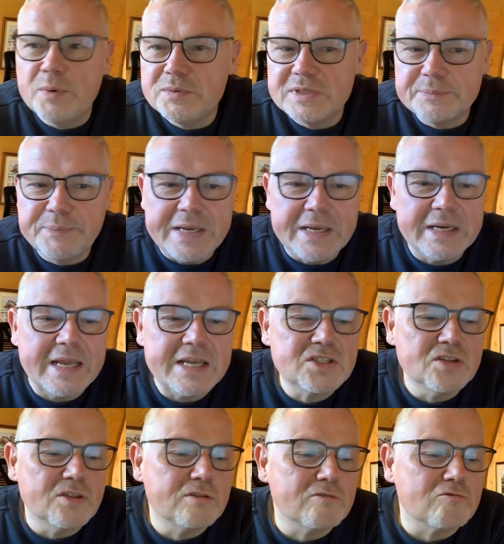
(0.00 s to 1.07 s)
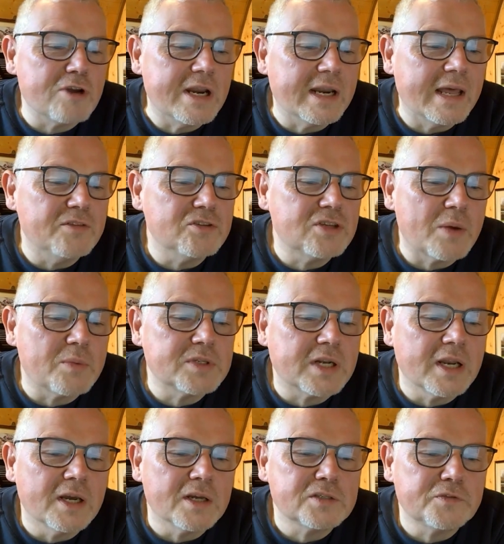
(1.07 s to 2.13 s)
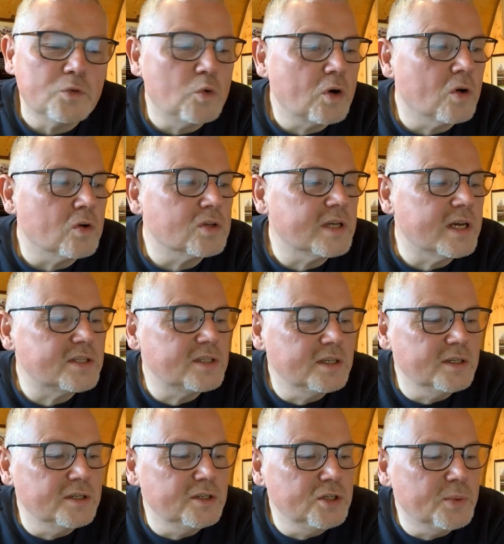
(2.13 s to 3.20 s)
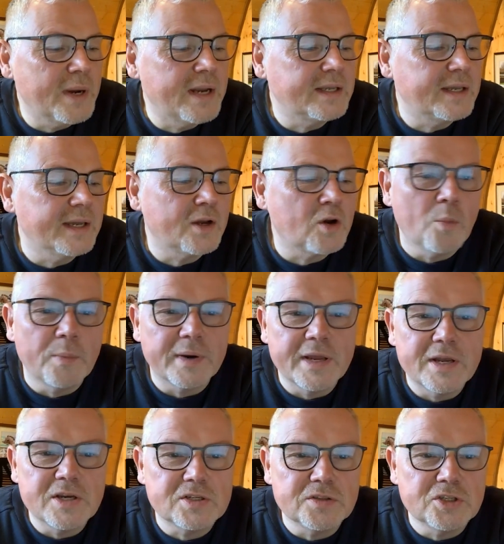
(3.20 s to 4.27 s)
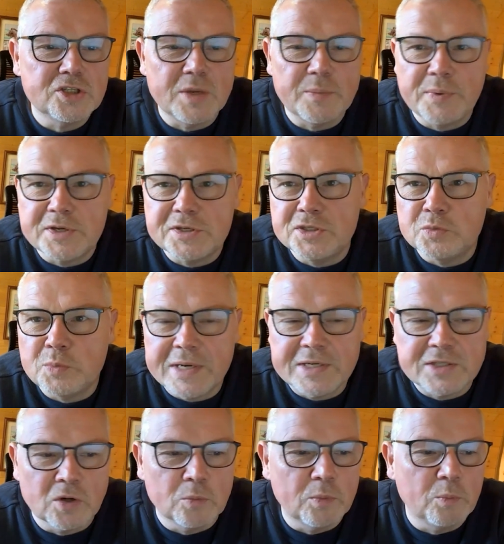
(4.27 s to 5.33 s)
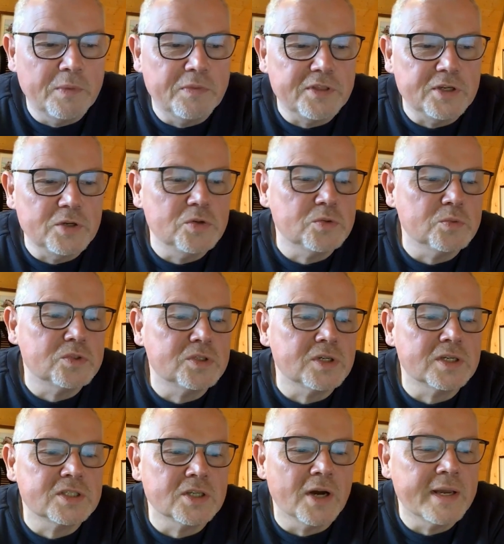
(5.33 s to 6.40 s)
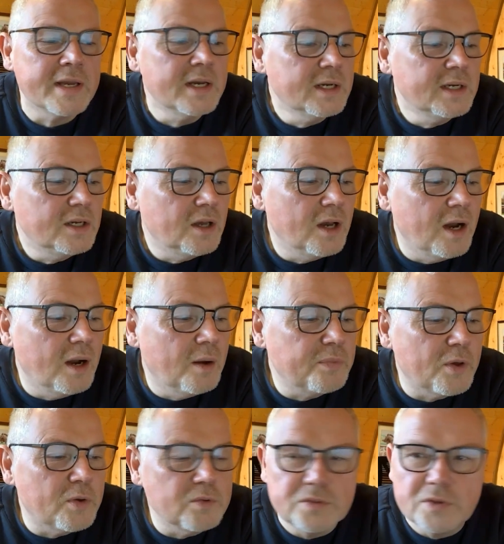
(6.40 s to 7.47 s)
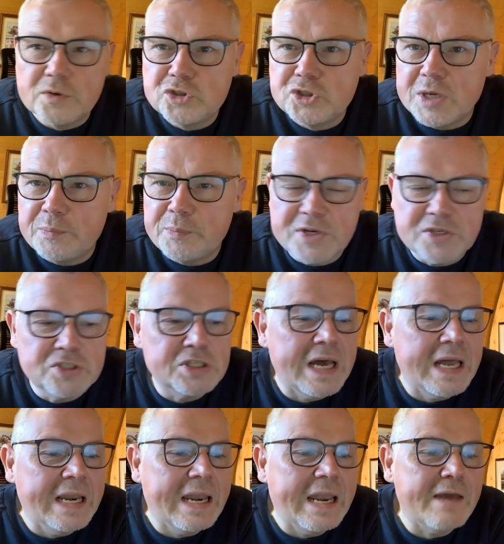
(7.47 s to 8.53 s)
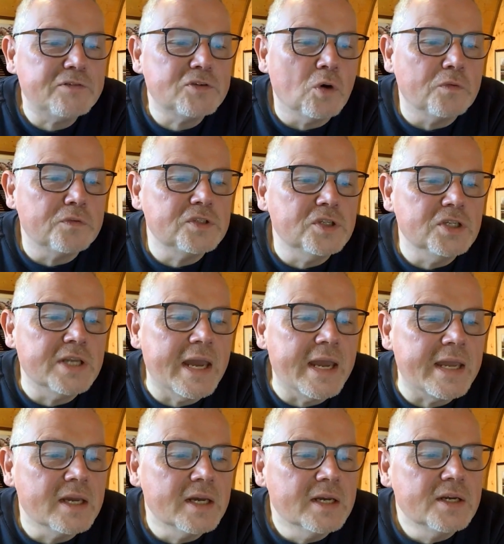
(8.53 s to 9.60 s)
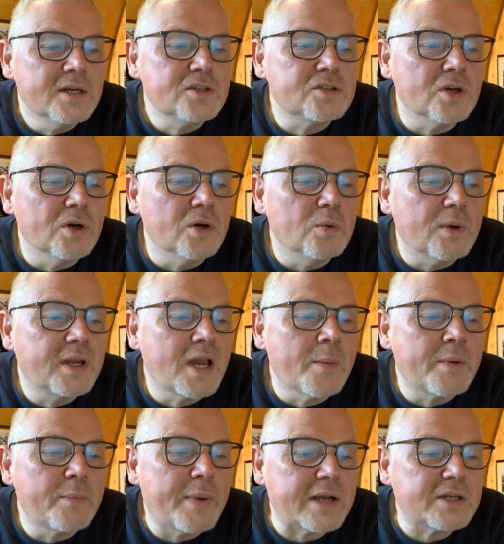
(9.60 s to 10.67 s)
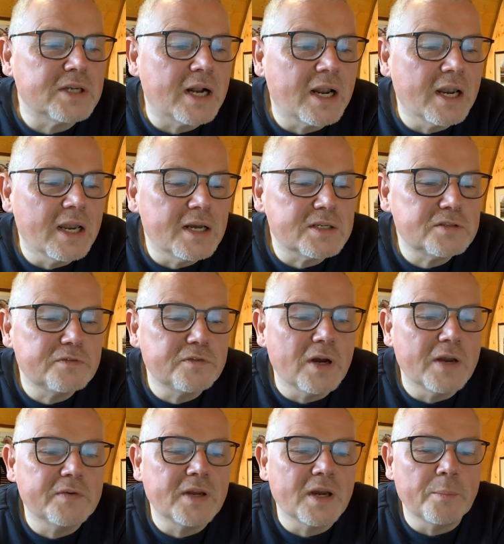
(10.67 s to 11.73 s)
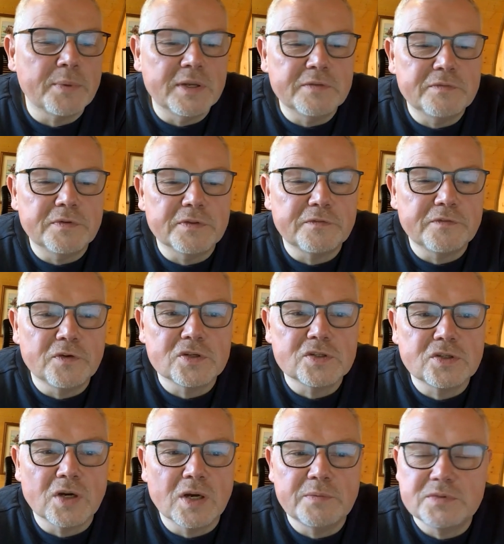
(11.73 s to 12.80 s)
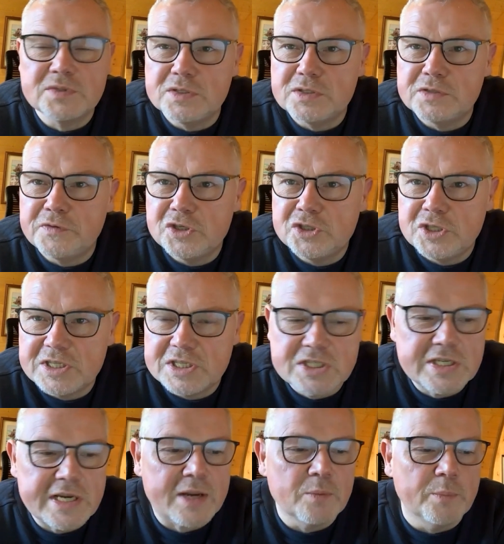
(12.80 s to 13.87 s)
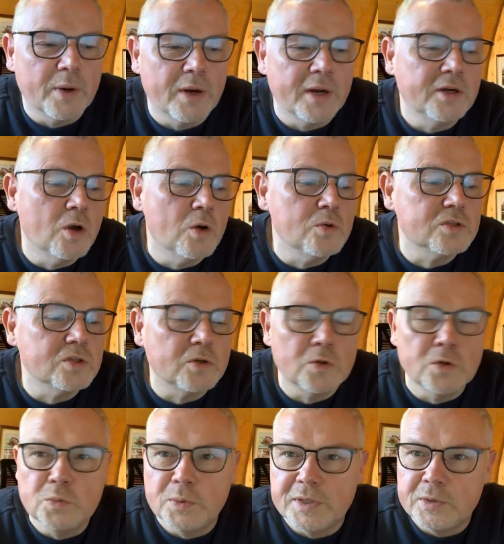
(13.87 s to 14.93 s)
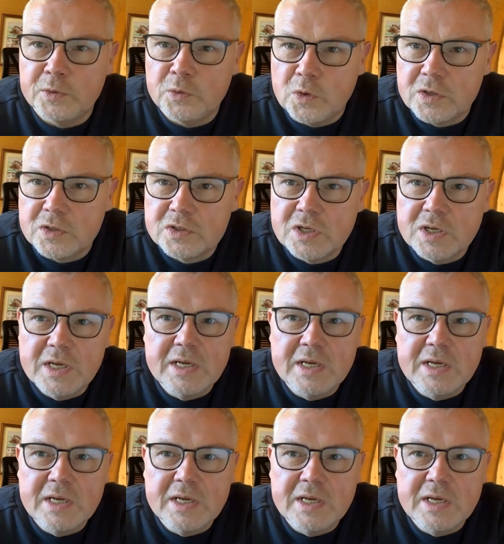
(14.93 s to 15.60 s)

was beaten less than 3 lengths. That was a class 4 contest in a new headgear combination. The cheek pieces went on with the usual tongue tie. Those cheek pieces are left off today. So coming back to class 5 company for the first time since finishing second by a nose at Goodwood in August,